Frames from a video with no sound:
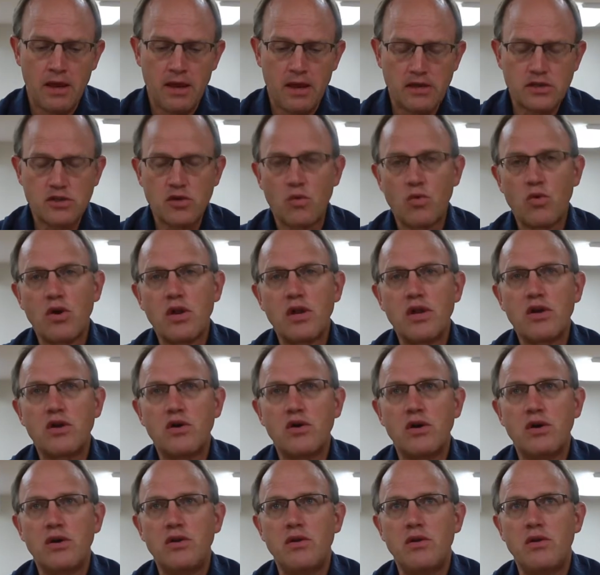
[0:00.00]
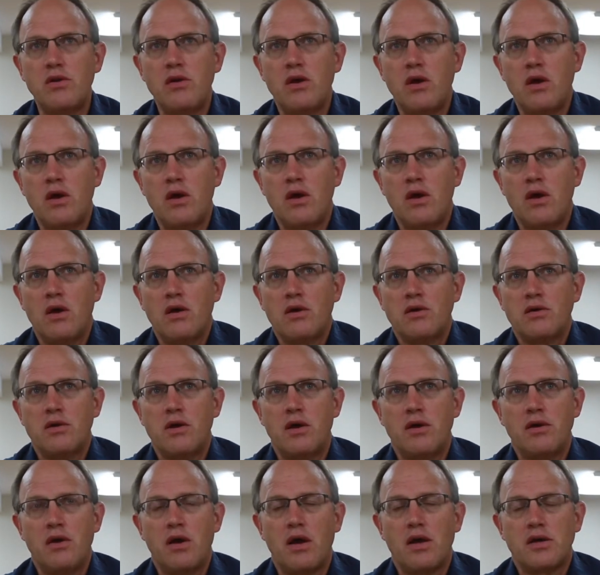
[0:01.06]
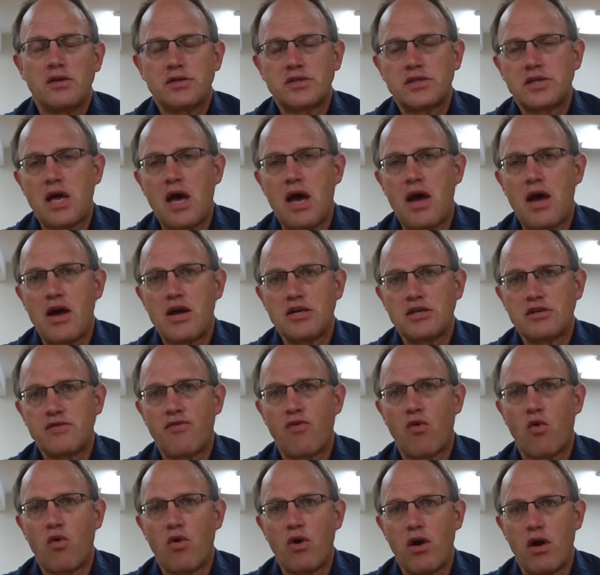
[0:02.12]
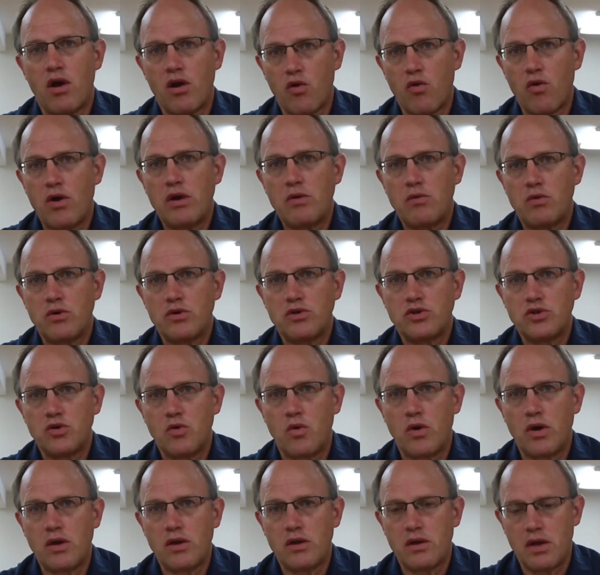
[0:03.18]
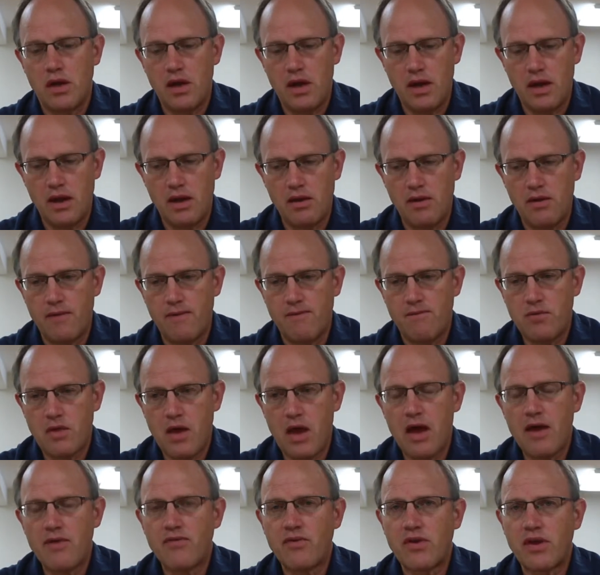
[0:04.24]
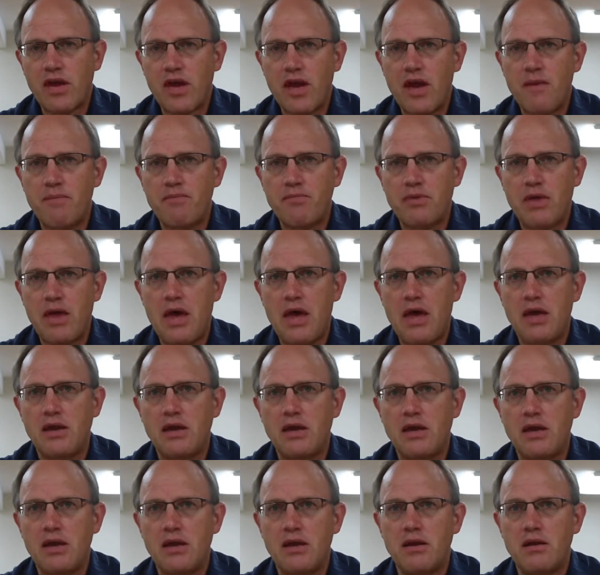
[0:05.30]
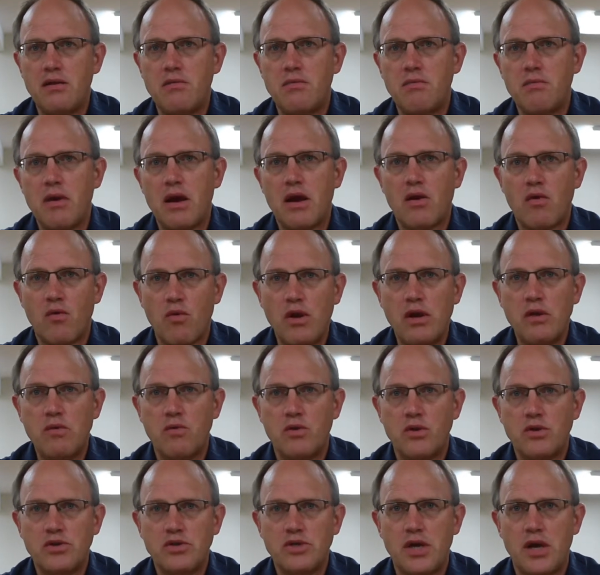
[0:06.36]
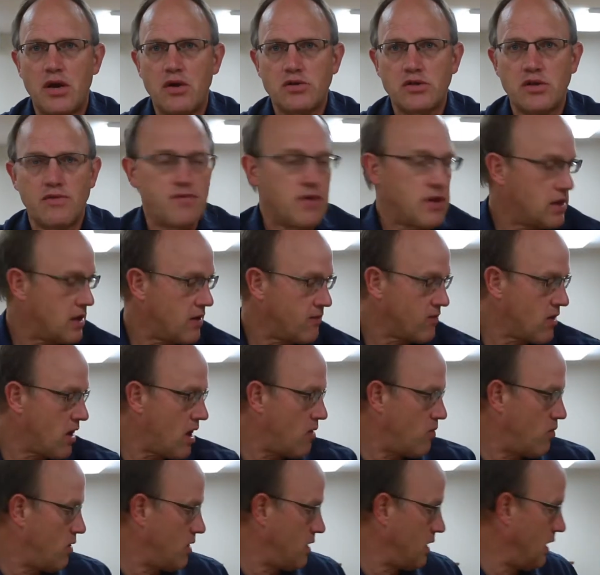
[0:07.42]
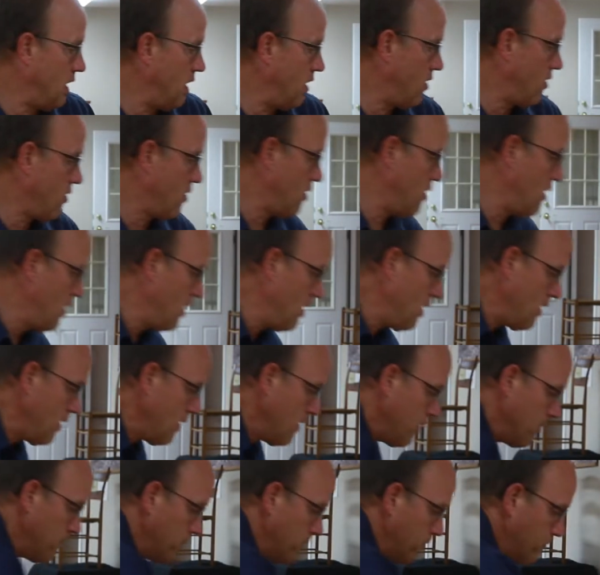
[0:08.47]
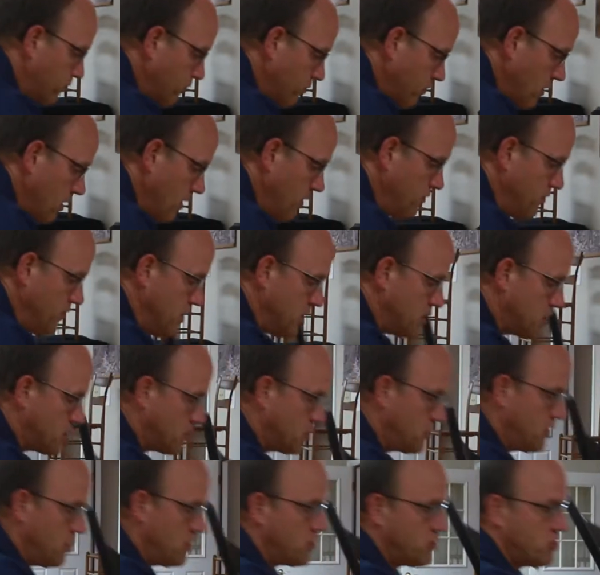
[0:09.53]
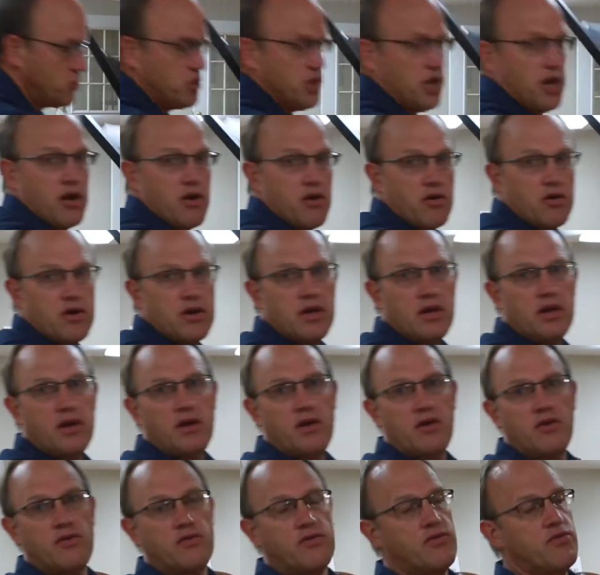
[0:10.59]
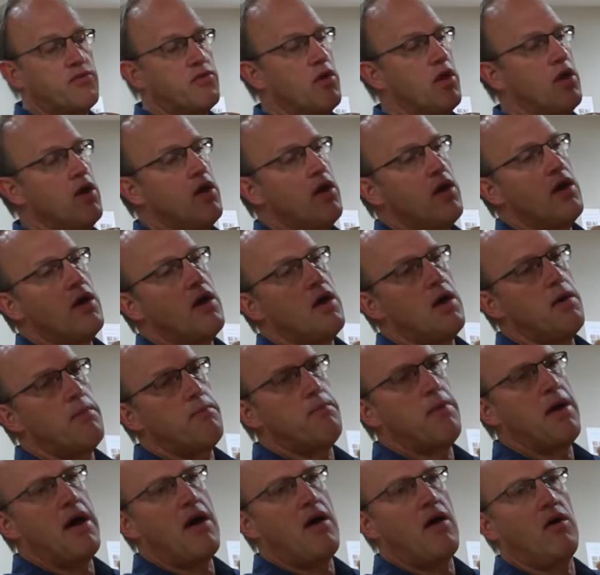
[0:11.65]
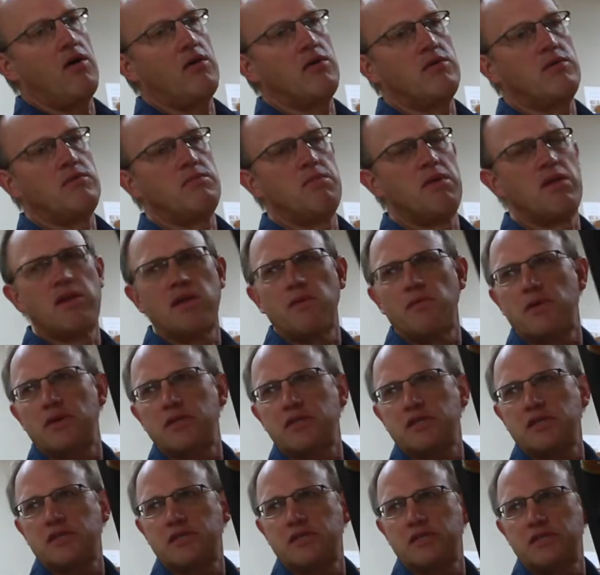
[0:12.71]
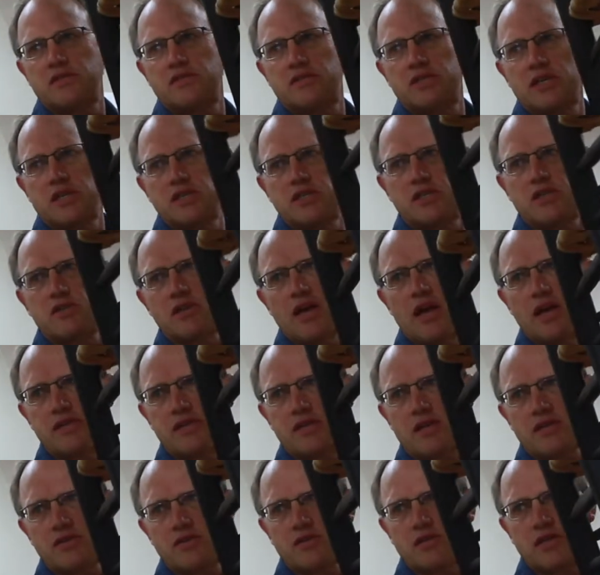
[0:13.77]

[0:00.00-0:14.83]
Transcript: is a really good size for a greenwood joint. And I've kept that in my greenwood chairs. In fact, I've got one here. This chair is about, Melanie, what is this, 6 or